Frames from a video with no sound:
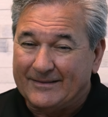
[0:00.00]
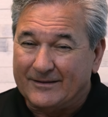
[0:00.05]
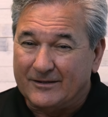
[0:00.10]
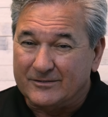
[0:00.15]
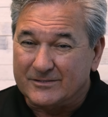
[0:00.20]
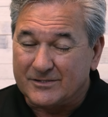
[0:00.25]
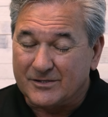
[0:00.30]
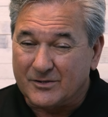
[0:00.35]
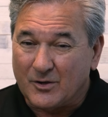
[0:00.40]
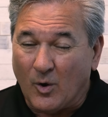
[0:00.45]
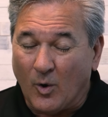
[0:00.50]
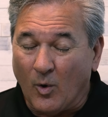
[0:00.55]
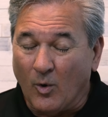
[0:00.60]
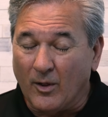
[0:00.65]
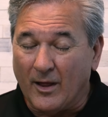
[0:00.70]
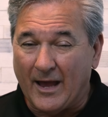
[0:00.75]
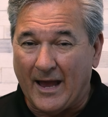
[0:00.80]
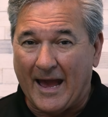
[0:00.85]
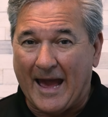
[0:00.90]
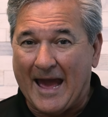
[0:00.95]
there's a
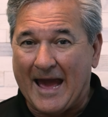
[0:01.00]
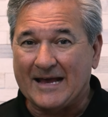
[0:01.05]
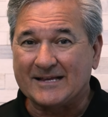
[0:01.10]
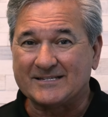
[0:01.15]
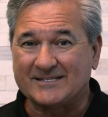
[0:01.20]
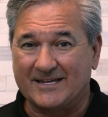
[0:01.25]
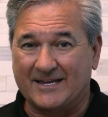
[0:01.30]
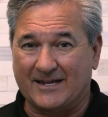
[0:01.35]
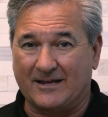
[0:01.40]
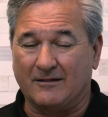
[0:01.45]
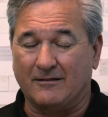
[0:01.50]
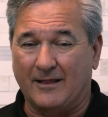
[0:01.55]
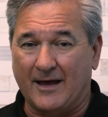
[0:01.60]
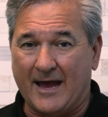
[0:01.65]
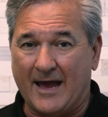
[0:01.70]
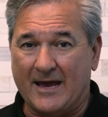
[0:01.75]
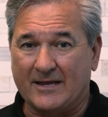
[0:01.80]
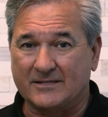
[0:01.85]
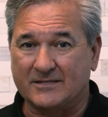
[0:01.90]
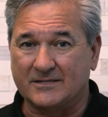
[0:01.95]
whole asset
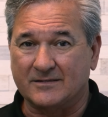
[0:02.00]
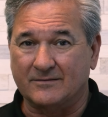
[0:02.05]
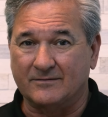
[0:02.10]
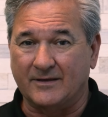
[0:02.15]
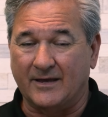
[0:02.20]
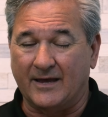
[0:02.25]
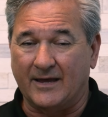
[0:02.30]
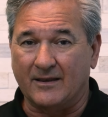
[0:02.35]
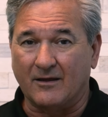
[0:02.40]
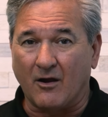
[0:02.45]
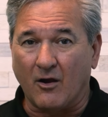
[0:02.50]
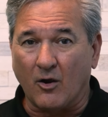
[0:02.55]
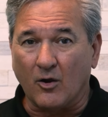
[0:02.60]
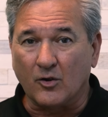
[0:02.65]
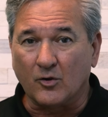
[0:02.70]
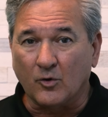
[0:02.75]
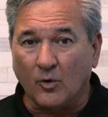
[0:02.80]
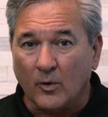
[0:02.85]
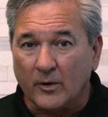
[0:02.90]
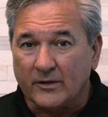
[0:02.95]
class that are
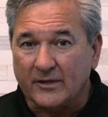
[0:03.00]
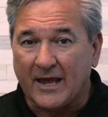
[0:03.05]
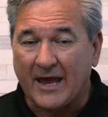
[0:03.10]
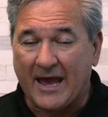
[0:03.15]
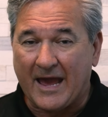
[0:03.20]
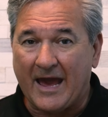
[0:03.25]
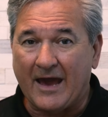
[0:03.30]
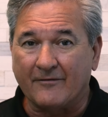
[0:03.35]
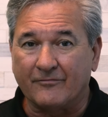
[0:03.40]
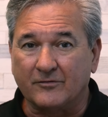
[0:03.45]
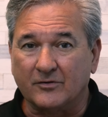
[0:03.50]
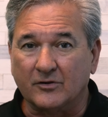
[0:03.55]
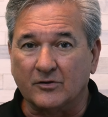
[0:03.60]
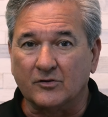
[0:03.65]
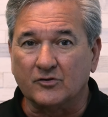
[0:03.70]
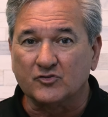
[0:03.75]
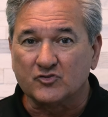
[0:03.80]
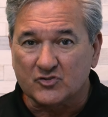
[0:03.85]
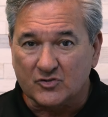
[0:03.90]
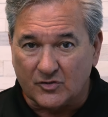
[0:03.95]
going to have to
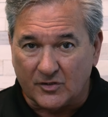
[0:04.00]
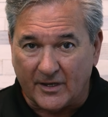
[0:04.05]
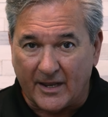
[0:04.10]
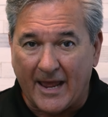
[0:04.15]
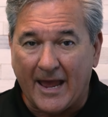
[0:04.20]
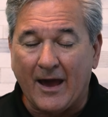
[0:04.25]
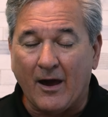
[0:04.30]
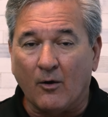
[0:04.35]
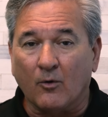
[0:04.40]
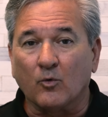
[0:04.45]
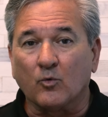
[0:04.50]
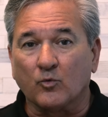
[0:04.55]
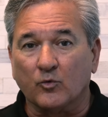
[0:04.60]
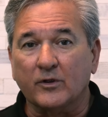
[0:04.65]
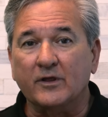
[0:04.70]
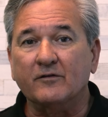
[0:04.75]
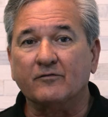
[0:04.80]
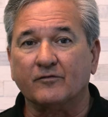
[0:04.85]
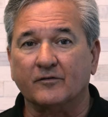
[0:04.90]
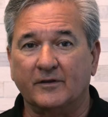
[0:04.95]
now
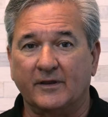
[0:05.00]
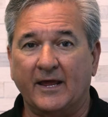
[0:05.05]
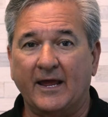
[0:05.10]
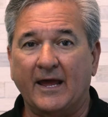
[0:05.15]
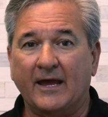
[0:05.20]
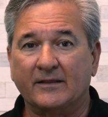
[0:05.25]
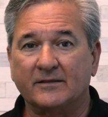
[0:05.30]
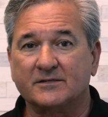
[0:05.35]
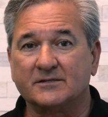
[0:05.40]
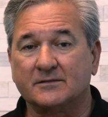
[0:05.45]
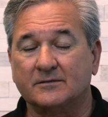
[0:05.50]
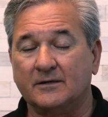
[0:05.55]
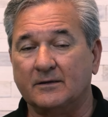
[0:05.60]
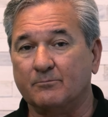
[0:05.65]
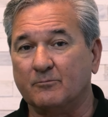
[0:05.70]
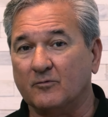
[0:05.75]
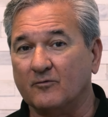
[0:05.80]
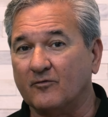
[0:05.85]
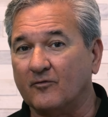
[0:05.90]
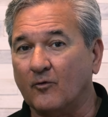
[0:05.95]
refinance
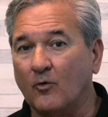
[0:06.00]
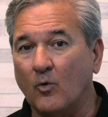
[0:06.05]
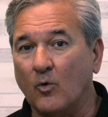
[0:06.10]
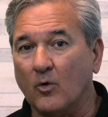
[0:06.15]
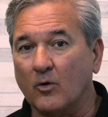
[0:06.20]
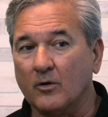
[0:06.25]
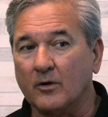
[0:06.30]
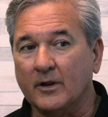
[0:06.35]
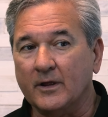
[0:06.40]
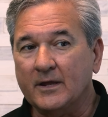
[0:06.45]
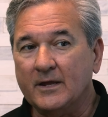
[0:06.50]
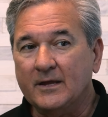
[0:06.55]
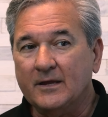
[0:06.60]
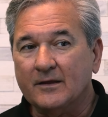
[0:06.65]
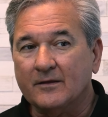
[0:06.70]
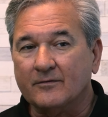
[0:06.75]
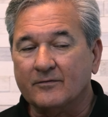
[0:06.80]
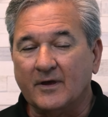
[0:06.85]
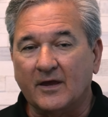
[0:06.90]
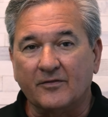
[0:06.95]
that before
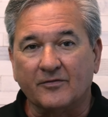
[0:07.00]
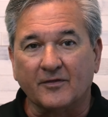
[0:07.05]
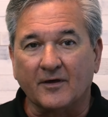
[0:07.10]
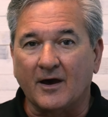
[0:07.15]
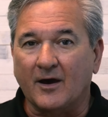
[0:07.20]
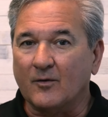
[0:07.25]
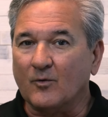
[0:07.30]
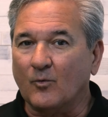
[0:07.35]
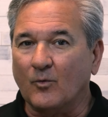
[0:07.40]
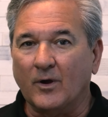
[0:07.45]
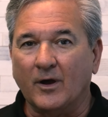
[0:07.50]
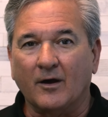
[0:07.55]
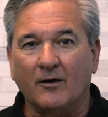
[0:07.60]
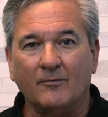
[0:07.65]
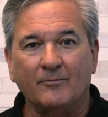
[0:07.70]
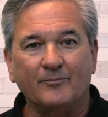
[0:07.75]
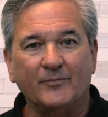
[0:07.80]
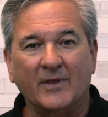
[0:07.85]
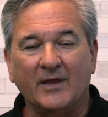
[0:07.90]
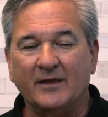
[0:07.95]
they thought,
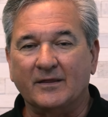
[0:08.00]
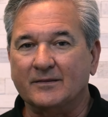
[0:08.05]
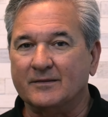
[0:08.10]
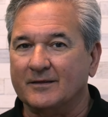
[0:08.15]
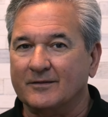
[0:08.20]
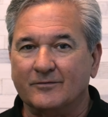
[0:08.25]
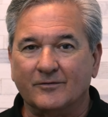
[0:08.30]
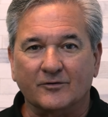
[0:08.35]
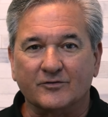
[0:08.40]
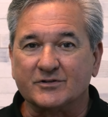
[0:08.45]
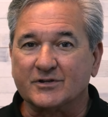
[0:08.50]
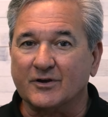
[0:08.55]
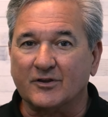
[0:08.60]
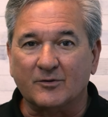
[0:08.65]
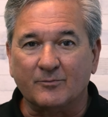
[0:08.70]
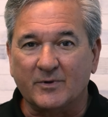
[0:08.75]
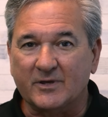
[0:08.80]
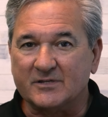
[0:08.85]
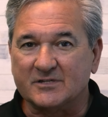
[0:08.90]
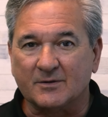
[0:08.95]
well, there's going
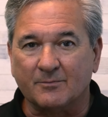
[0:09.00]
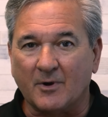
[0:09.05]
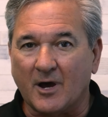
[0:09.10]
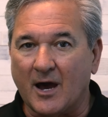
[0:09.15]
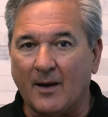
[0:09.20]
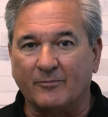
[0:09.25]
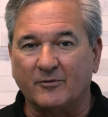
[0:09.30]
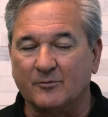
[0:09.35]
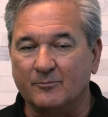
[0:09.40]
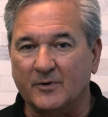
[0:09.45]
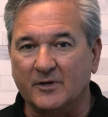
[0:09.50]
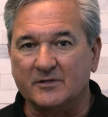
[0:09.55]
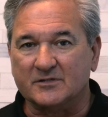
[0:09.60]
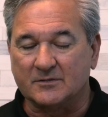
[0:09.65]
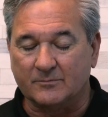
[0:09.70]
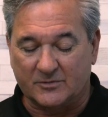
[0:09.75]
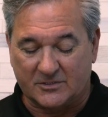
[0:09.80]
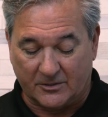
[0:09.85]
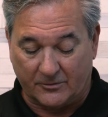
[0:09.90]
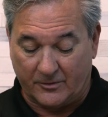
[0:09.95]
to be some
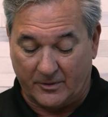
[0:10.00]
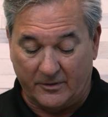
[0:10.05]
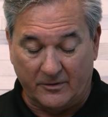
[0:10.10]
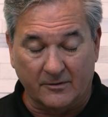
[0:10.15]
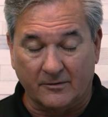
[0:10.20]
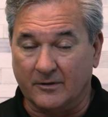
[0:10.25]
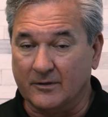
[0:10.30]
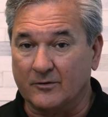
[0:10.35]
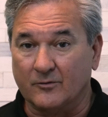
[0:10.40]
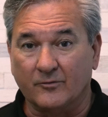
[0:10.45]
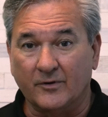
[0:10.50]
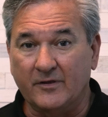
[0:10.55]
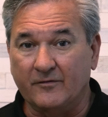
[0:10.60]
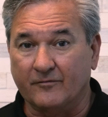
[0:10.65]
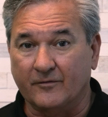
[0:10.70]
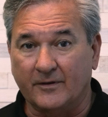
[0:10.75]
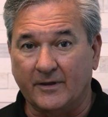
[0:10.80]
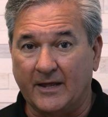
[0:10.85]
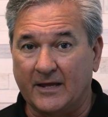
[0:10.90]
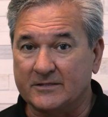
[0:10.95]
optimism. So they're either going to
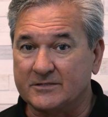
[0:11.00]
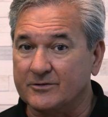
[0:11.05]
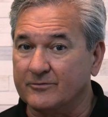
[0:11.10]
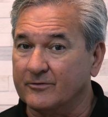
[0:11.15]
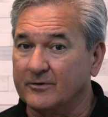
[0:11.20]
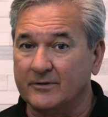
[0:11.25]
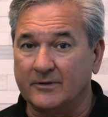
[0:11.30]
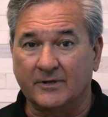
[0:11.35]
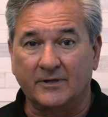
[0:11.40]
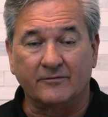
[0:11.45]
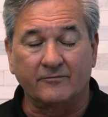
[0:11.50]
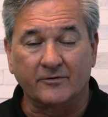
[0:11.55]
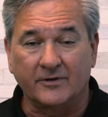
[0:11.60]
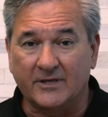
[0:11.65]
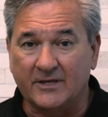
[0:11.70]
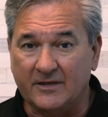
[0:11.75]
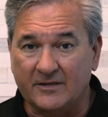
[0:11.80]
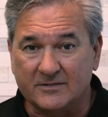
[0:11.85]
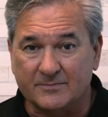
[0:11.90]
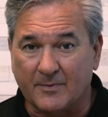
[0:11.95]
refinance, or they're going to give their
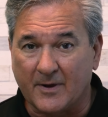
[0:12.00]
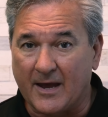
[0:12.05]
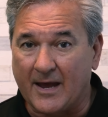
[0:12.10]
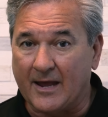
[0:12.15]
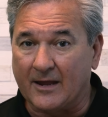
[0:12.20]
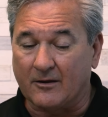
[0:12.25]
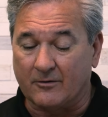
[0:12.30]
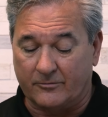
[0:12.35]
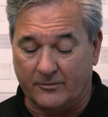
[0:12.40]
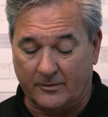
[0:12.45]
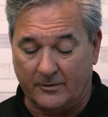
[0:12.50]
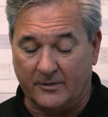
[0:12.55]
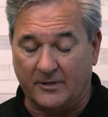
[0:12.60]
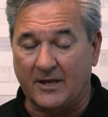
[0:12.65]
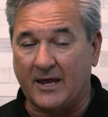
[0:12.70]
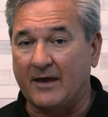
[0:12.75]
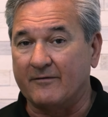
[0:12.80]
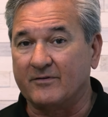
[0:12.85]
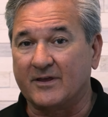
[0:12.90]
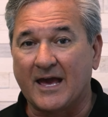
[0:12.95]
keys back, or they're going
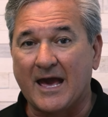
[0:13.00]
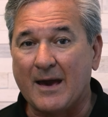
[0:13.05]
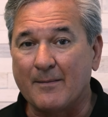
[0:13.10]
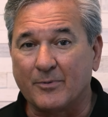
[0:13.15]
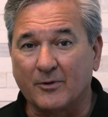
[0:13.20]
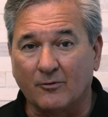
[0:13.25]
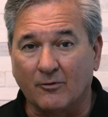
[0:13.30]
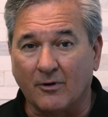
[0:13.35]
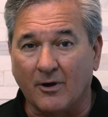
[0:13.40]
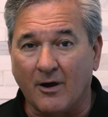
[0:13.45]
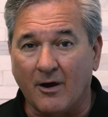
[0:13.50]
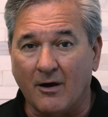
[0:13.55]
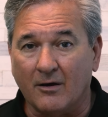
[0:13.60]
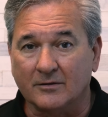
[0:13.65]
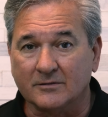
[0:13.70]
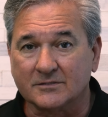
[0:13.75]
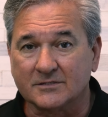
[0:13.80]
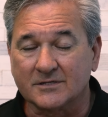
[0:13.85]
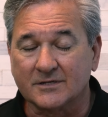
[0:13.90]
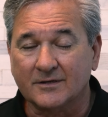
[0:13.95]
to have capital
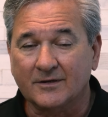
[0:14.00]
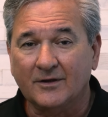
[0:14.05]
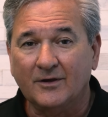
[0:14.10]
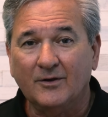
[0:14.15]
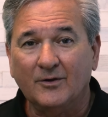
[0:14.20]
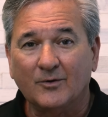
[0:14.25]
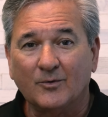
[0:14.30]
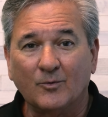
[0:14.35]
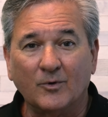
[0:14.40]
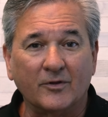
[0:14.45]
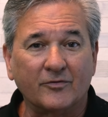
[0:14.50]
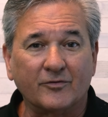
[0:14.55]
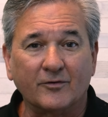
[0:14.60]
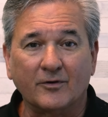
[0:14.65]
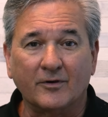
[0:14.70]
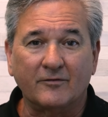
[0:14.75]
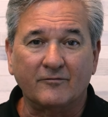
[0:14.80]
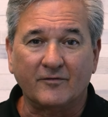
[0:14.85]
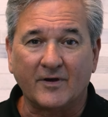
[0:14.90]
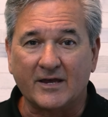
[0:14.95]
calls with
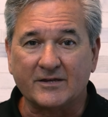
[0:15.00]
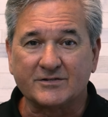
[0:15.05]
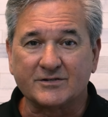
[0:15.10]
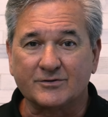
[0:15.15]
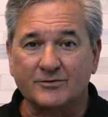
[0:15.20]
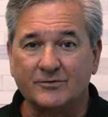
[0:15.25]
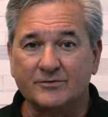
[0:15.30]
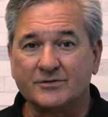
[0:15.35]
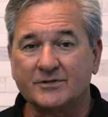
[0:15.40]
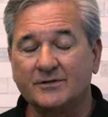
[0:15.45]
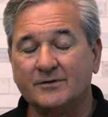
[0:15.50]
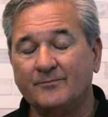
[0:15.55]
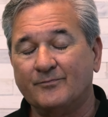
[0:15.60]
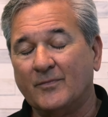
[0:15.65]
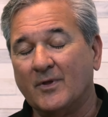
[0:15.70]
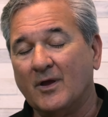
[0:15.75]
their investors.